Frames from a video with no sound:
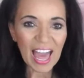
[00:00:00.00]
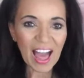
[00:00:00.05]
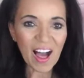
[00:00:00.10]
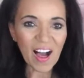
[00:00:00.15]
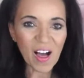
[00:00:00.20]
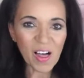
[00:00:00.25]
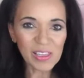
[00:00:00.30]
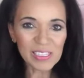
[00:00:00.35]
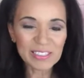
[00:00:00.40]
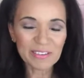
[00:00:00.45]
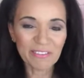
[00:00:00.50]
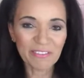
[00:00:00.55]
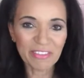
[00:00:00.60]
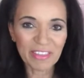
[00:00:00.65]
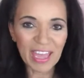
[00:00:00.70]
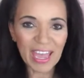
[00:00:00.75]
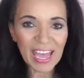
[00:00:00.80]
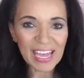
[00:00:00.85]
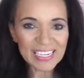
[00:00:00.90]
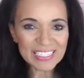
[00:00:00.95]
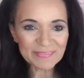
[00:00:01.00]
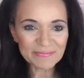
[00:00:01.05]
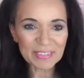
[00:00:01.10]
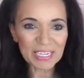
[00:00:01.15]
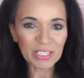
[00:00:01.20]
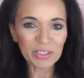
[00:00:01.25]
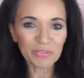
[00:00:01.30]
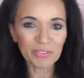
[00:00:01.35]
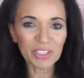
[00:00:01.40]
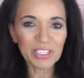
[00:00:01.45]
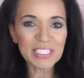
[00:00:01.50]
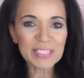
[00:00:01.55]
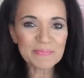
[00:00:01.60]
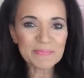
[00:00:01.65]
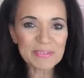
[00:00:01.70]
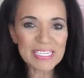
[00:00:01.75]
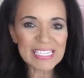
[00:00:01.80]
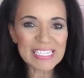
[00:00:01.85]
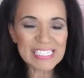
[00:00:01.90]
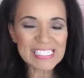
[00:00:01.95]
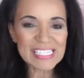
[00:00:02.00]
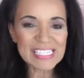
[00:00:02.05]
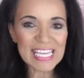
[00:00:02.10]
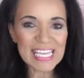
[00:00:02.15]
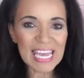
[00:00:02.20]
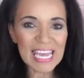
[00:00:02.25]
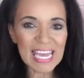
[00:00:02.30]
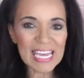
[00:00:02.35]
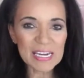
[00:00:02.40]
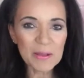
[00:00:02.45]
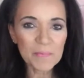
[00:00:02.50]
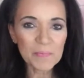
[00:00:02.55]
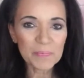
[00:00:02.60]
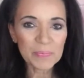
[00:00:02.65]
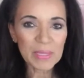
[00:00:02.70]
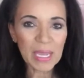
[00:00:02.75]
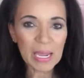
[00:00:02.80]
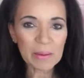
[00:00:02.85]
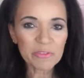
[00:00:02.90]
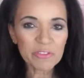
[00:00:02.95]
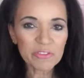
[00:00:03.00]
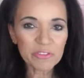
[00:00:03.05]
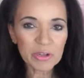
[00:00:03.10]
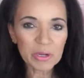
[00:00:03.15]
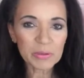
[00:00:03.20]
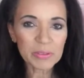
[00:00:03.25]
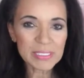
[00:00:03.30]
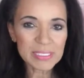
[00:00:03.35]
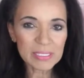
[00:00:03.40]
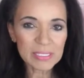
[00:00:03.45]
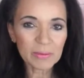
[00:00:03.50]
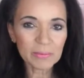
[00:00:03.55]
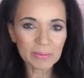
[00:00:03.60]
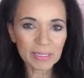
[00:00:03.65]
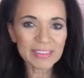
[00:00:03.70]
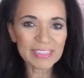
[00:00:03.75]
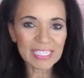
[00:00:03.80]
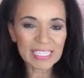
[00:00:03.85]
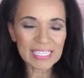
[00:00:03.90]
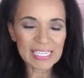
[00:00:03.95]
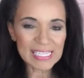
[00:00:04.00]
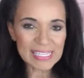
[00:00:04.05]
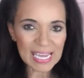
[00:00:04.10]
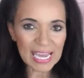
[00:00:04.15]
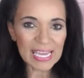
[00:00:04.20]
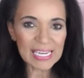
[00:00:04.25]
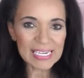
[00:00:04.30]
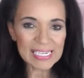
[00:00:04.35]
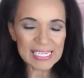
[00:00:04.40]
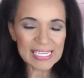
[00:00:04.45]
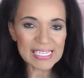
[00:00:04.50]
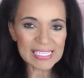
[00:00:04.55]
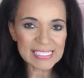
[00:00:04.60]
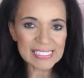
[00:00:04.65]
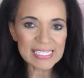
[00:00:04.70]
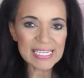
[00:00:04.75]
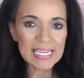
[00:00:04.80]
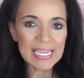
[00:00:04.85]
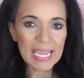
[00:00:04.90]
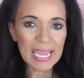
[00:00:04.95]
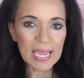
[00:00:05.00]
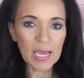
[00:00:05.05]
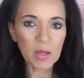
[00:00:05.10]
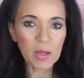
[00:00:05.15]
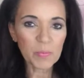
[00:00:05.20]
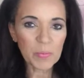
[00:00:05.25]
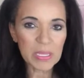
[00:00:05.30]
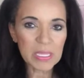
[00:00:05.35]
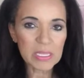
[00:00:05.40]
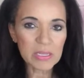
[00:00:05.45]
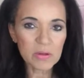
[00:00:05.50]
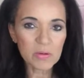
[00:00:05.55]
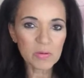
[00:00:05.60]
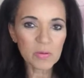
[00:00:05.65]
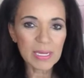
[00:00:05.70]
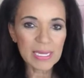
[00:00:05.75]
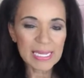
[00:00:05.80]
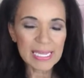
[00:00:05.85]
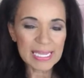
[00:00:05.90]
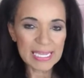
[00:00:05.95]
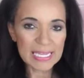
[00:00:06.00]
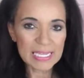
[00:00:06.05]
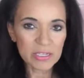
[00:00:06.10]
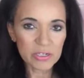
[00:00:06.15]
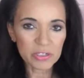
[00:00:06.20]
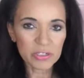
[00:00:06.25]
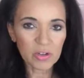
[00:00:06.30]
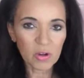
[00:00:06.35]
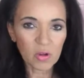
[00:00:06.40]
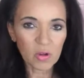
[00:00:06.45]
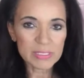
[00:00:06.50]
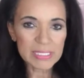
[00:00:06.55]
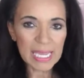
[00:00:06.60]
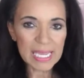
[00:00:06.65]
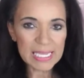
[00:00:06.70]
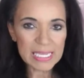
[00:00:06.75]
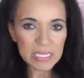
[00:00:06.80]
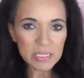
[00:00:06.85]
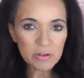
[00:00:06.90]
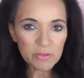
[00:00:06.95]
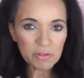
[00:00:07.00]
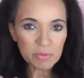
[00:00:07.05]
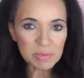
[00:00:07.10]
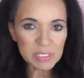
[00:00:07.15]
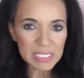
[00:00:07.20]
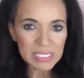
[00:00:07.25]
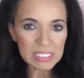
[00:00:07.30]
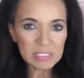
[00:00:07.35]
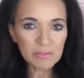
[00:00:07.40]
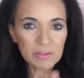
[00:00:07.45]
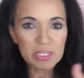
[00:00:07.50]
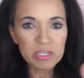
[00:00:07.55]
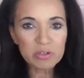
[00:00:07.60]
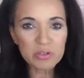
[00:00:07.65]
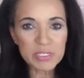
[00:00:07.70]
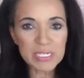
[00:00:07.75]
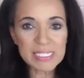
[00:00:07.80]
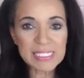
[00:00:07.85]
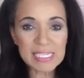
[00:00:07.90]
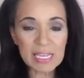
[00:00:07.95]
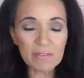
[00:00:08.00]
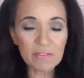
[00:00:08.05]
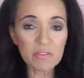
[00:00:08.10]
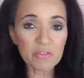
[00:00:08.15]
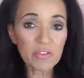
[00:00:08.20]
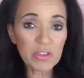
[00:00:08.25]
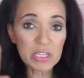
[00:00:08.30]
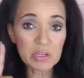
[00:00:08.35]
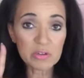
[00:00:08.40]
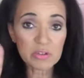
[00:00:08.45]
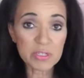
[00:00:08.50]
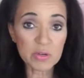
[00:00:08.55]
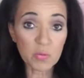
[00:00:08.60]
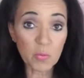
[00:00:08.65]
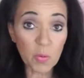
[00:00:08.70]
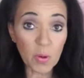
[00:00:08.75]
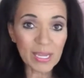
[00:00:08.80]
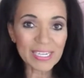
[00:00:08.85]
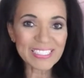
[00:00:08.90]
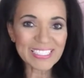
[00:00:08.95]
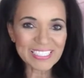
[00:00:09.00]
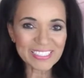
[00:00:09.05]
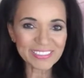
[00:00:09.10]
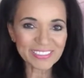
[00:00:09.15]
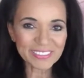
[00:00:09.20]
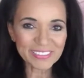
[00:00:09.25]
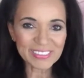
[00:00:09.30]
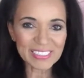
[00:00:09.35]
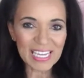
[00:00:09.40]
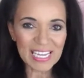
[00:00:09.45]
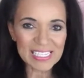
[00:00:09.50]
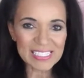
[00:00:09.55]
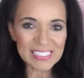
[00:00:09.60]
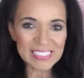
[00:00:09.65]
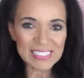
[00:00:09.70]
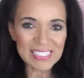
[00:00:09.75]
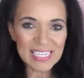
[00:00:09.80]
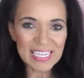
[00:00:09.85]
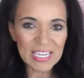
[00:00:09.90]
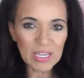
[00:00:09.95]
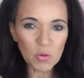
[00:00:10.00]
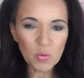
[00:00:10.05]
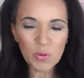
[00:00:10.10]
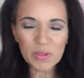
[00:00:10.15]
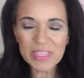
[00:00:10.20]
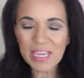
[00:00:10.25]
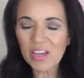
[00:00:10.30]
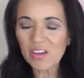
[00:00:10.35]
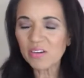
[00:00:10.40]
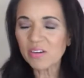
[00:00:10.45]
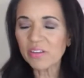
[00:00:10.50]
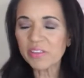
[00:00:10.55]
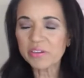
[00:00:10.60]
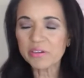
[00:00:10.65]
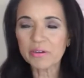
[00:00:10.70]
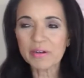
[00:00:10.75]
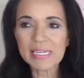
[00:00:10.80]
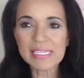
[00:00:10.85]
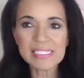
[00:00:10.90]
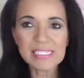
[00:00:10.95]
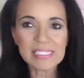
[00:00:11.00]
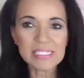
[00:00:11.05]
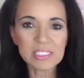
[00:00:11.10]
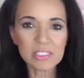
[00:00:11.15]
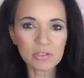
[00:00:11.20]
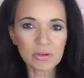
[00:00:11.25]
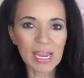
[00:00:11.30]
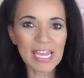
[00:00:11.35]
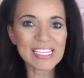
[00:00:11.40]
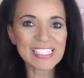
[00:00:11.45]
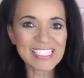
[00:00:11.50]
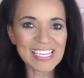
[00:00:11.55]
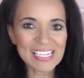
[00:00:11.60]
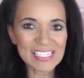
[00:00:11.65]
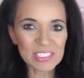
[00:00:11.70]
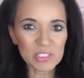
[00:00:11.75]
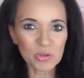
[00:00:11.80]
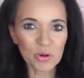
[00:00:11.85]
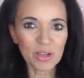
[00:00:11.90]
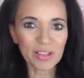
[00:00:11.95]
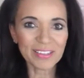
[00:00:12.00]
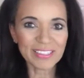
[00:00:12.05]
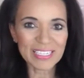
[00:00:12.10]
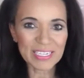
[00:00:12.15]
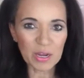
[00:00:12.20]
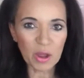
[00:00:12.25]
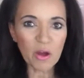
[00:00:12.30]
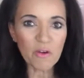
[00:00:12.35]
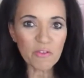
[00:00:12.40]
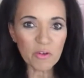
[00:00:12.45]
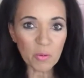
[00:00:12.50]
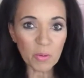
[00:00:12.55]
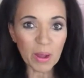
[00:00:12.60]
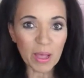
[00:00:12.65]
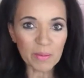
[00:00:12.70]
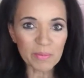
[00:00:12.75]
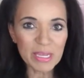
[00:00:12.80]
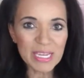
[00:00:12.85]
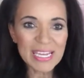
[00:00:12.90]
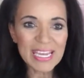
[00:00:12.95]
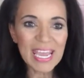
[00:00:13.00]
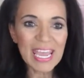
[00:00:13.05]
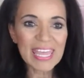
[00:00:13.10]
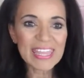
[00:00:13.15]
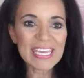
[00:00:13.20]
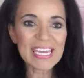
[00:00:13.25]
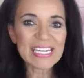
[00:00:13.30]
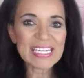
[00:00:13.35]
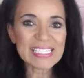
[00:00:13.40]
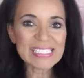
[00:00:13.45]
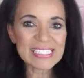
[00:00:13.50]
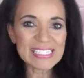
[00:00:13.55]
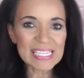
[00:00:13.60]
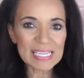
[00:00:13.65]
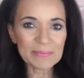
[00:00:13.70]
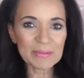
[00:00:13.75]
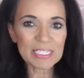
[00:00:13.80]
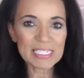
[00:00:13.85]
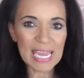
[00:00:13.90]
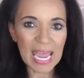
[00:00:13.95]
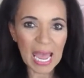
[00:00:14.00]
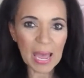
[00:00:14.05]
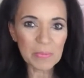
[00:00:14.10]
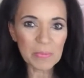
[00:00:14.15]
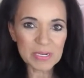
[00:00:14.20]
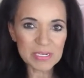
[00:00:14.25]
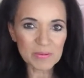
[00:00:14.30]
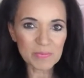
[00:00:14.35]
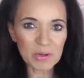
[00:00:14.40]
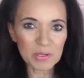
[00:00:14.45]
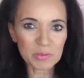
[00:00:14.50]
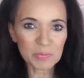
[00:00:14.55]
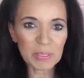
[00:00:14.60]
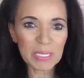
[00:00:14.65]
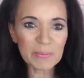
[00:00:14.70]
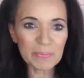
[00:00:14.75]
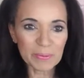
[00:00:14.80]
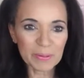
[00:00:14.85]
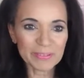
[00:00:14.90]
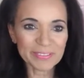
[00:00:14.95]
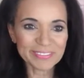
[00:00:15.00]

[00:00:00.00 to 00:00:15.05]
All of that mouthful means that I'm focused on one thing, and that is helping you hit your goal, taking you from six figures to seven figures in 1 year or less, without all the crazy stress and struggle and overwhelm that is seeming to happen to most people,